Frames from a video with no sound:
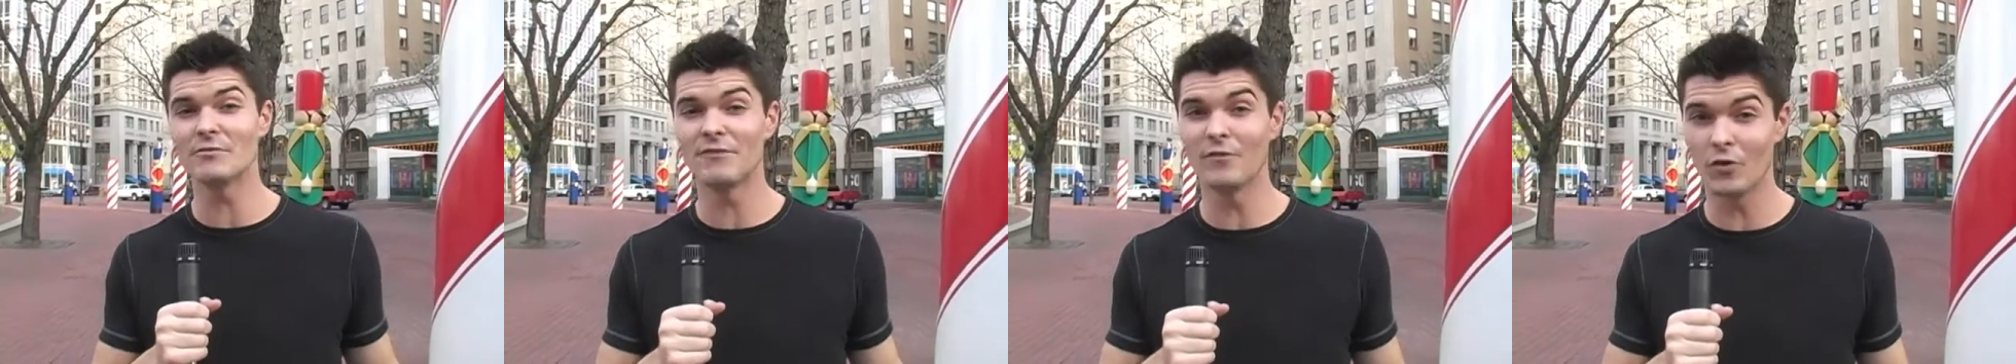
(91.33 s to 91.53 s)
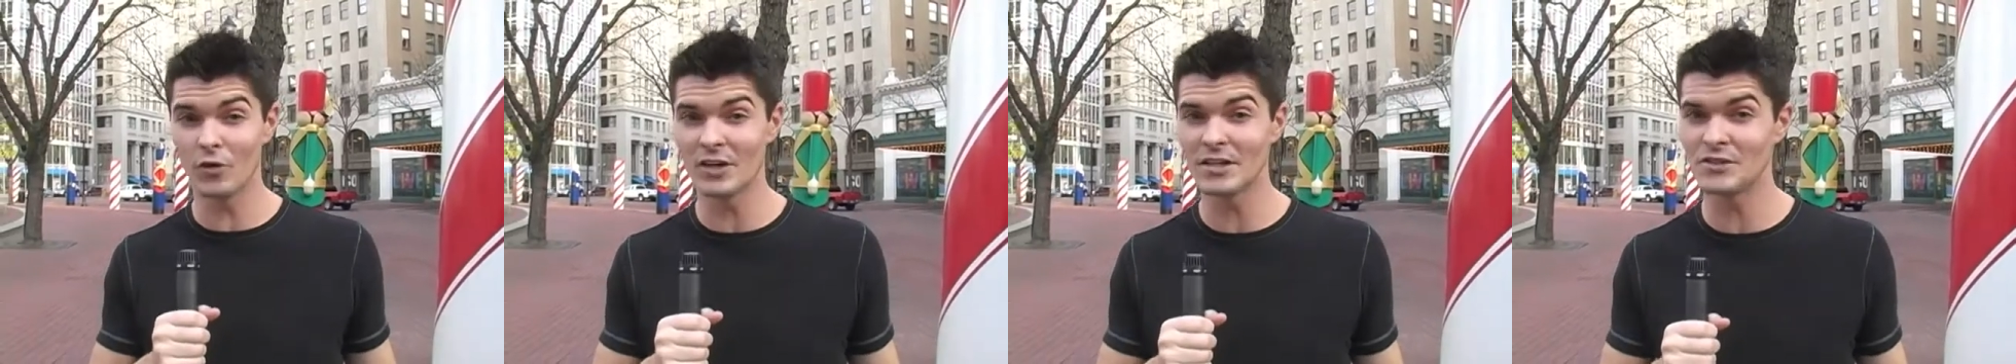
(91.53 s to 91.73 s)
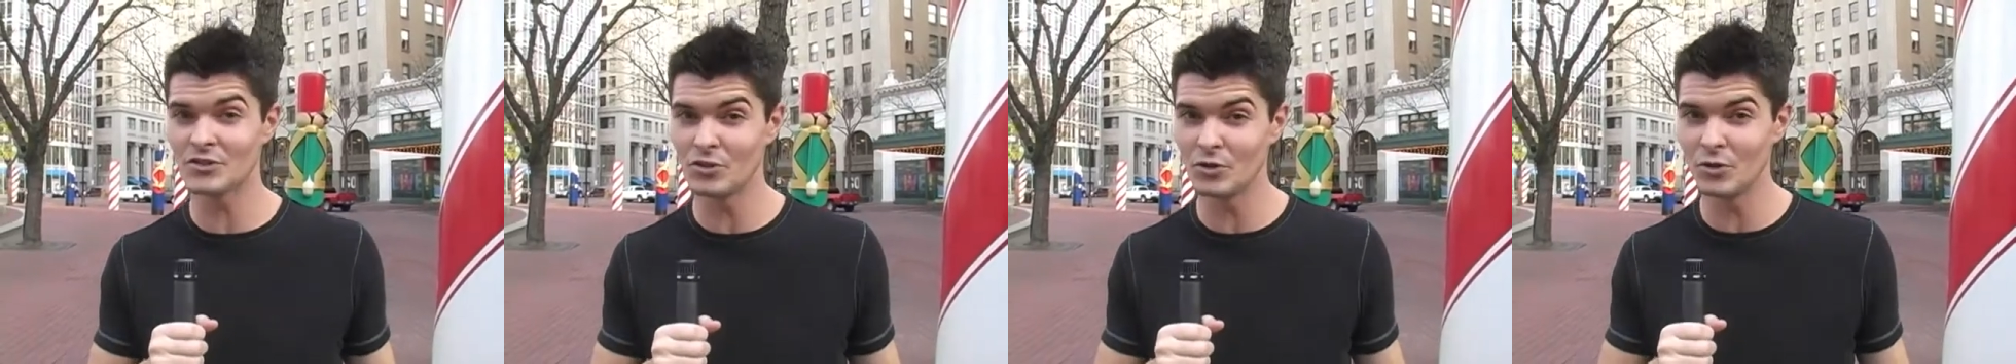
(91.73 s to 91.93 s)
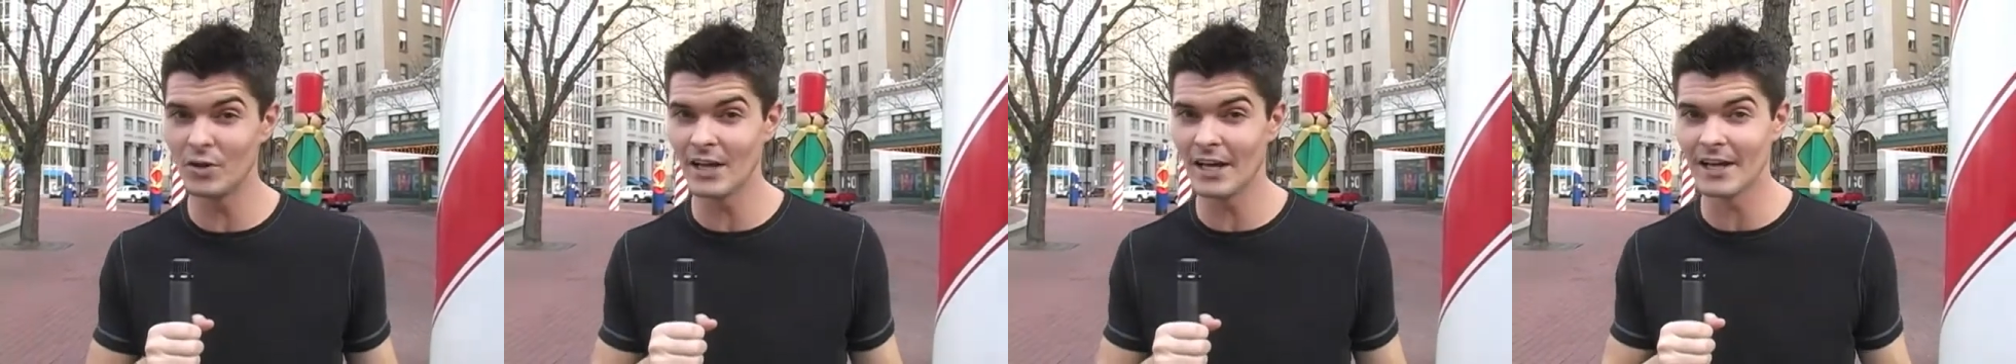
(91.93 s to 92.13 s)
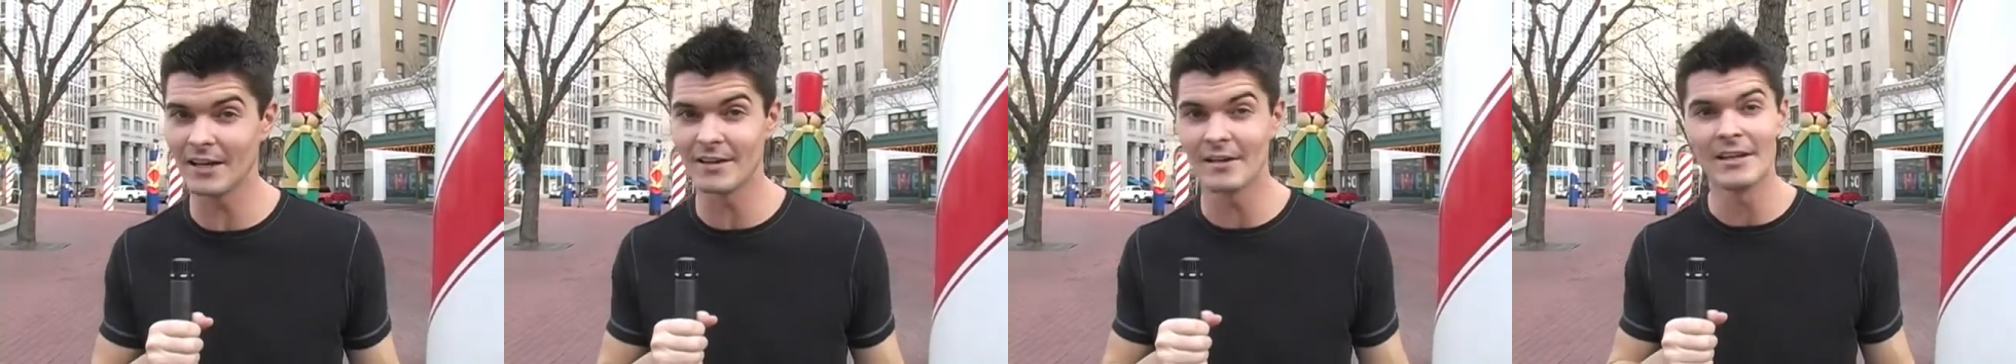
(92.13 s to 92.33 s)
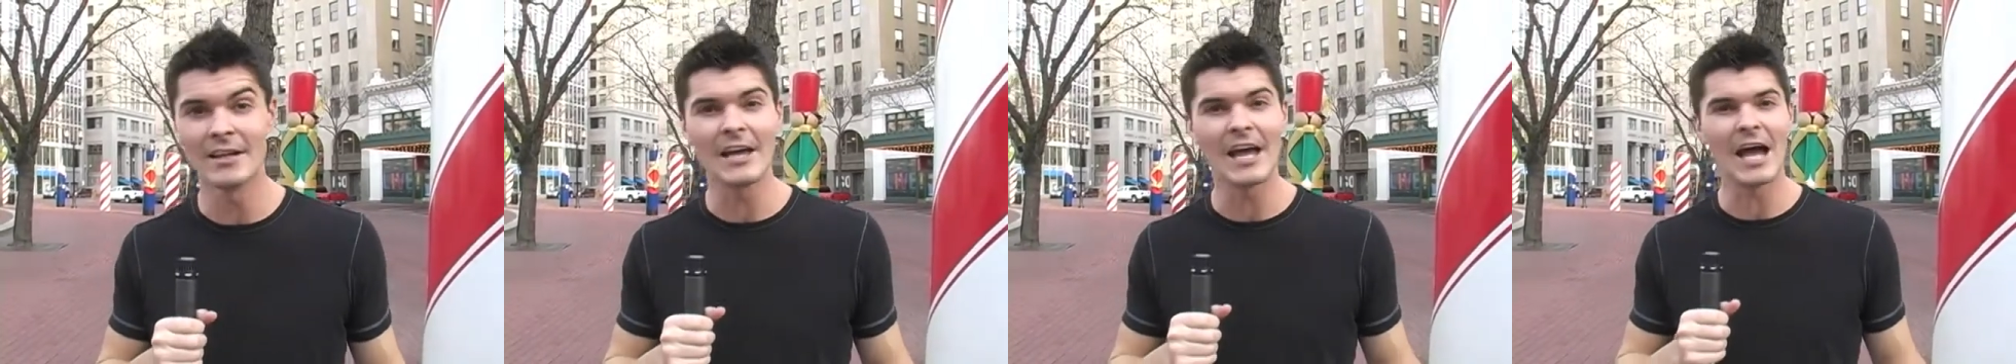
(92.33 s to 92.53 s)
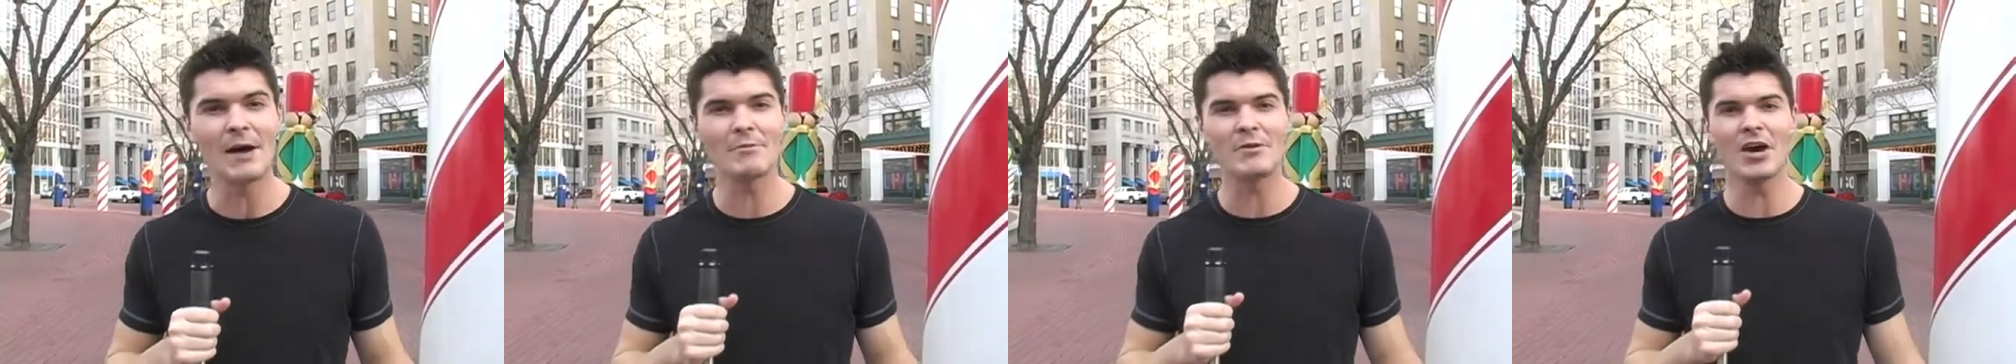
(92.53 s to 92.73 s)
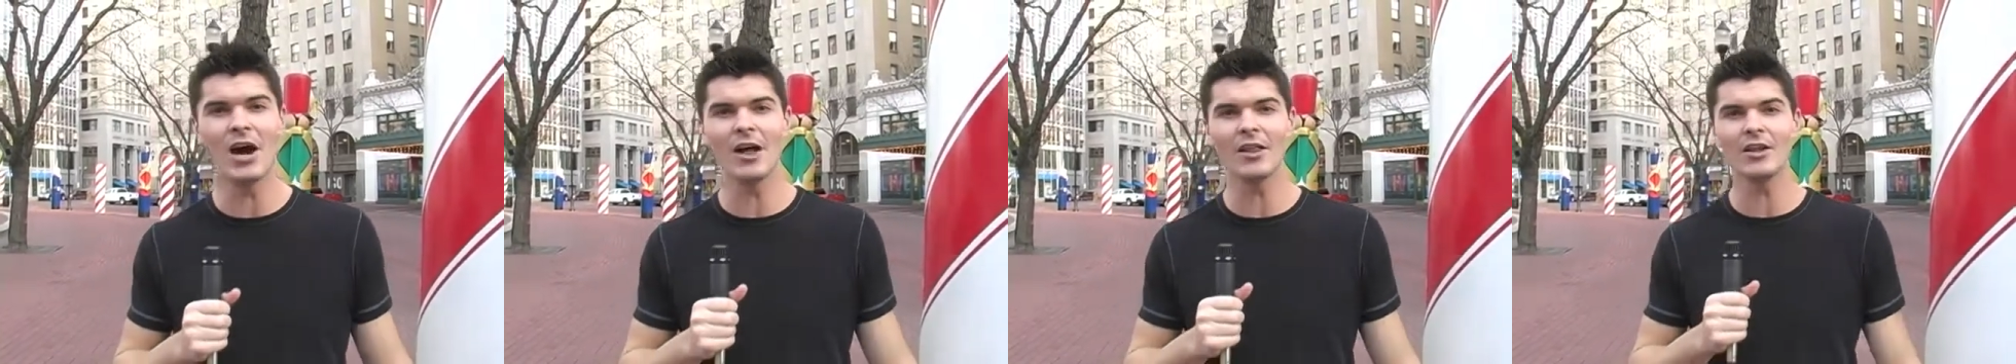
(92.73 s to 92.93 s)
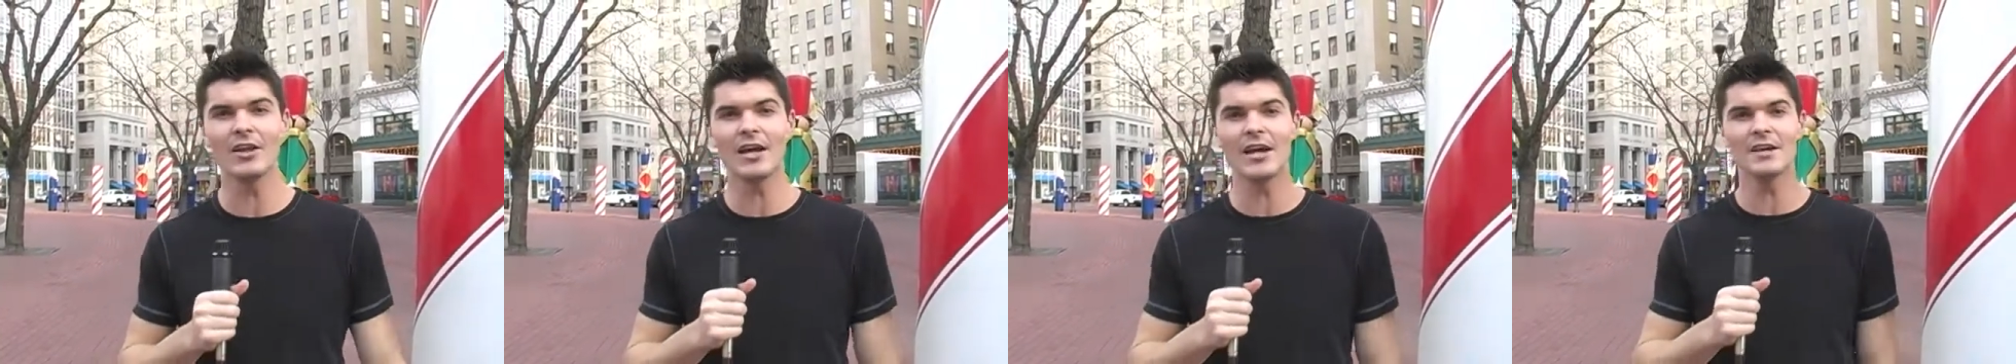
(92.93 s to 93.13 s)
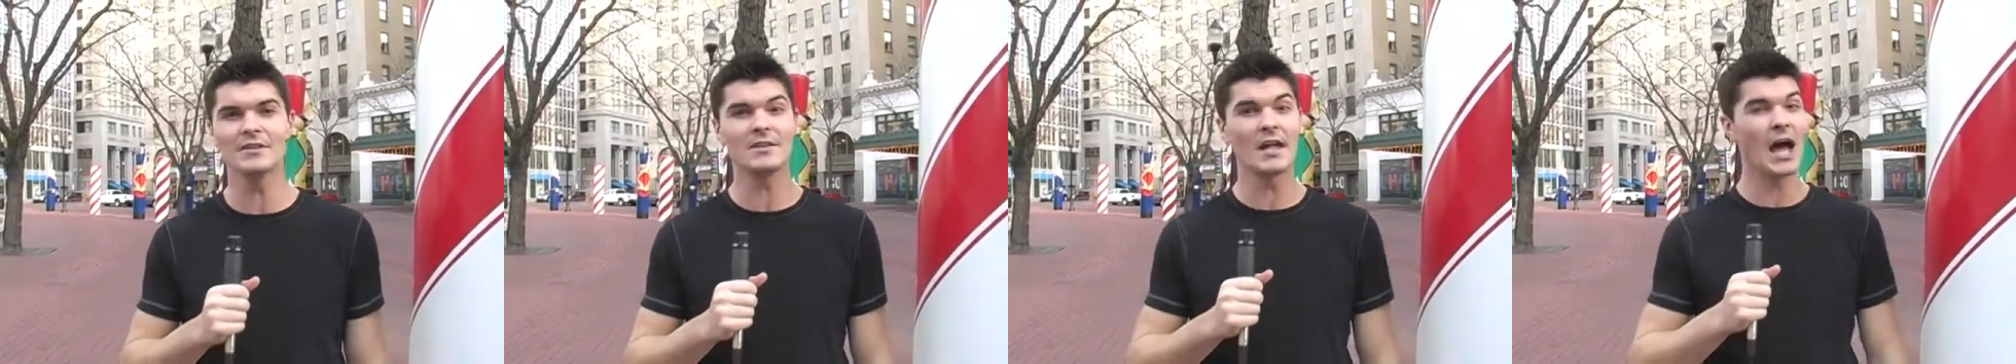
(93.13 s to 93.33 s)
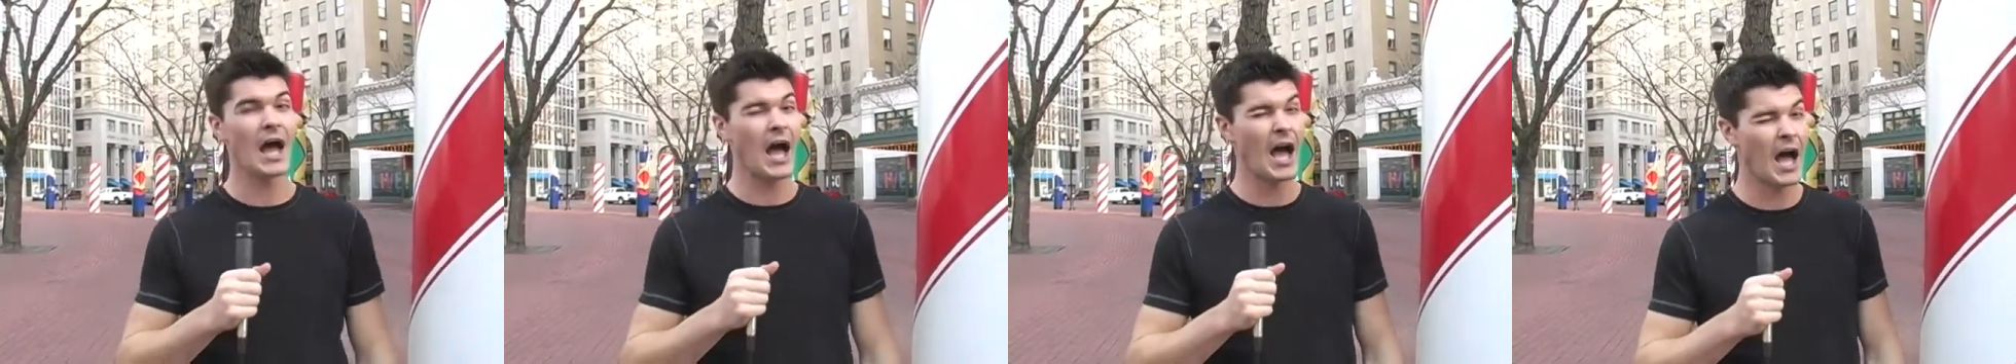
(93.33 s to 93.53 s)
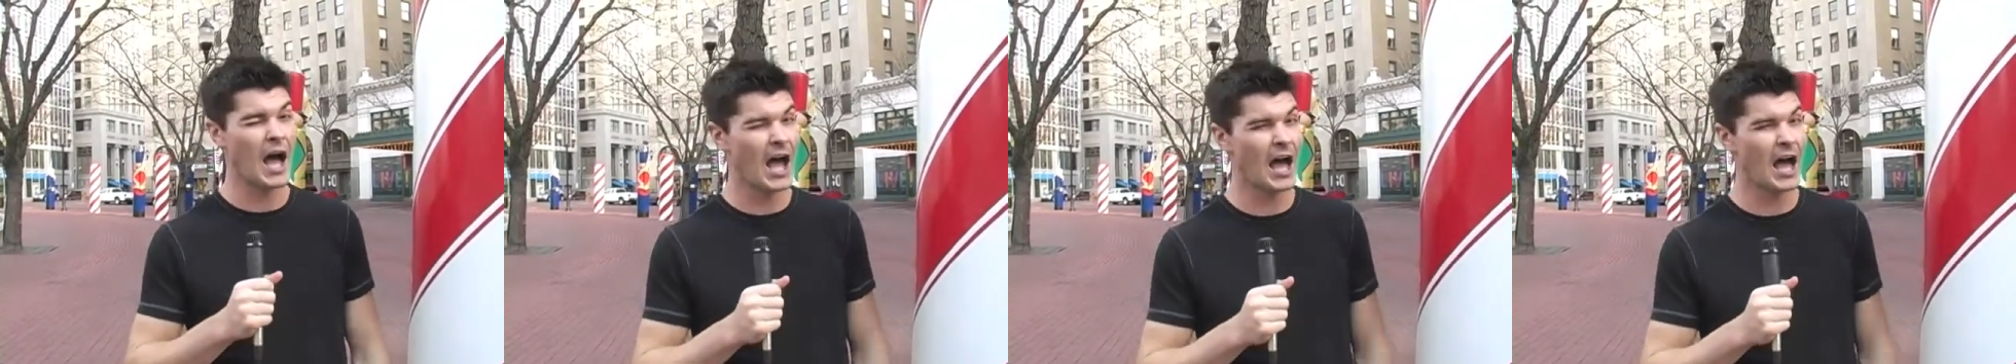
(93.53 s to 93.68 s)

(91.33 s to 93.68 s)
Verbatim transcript: before it's too late. Happy holidays!